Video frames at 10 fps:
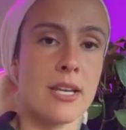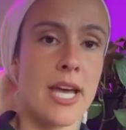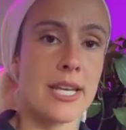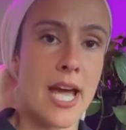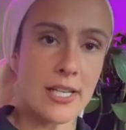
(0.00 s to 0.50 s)

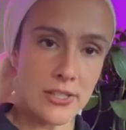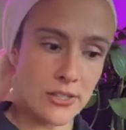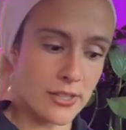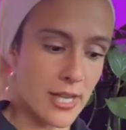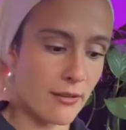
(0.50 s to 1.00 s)
And ask
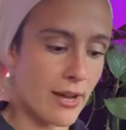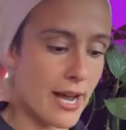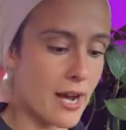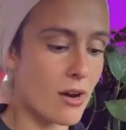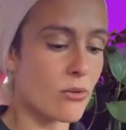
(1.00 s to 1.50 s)
yourself,
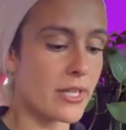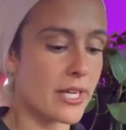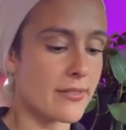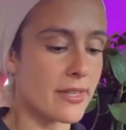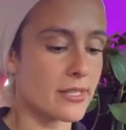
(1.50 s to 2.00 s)
how
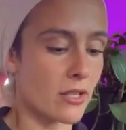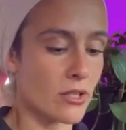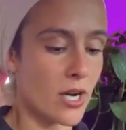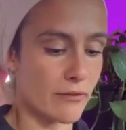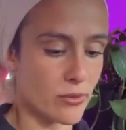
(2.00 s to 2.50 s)
can this
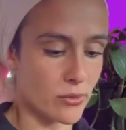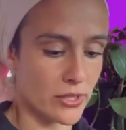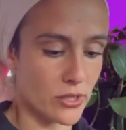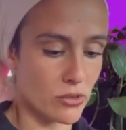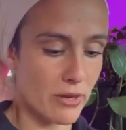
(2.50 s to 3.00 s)
uncomfortable
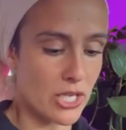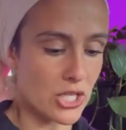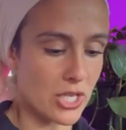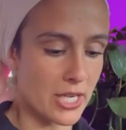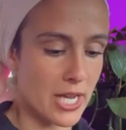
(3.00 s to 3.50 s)

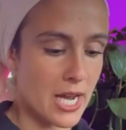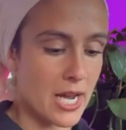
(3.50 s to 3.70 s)
situation